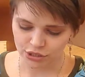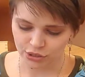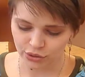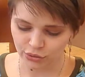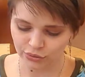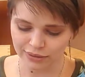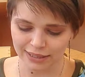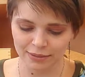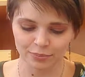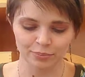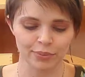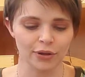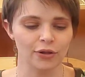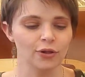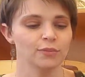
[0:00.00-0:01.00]
Tulip
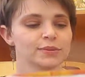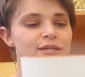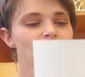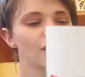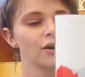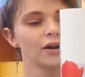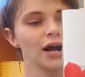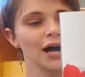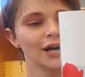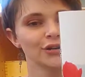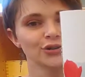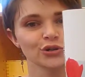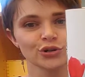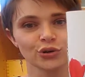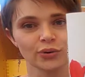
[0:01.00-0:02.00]
bulbs are
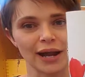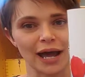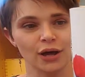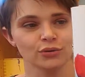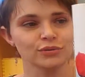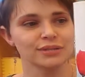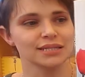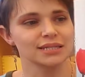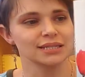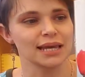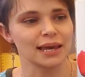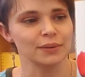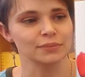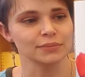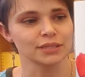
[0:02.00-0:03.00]
underground
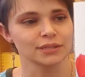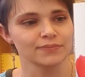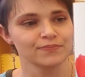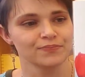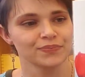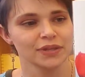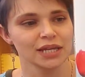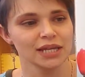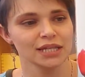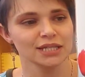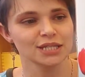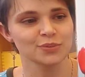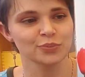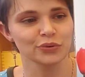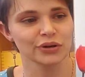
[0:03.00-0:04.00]
stems. In
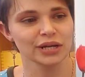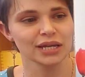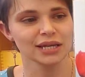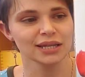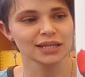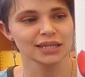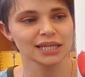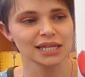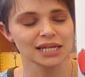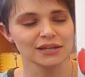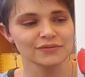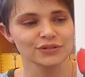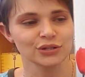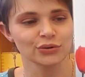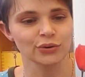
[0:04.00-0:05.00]
spring,
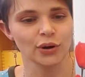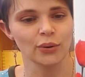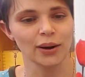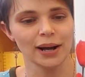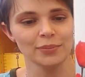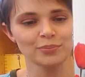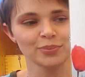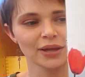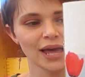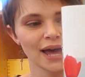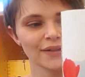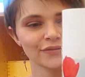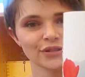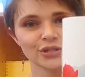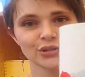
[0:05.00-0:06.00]
leaves grow up
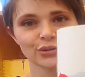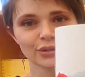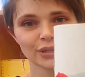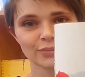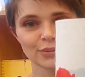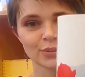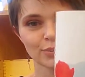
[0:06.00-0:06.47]
and the tulips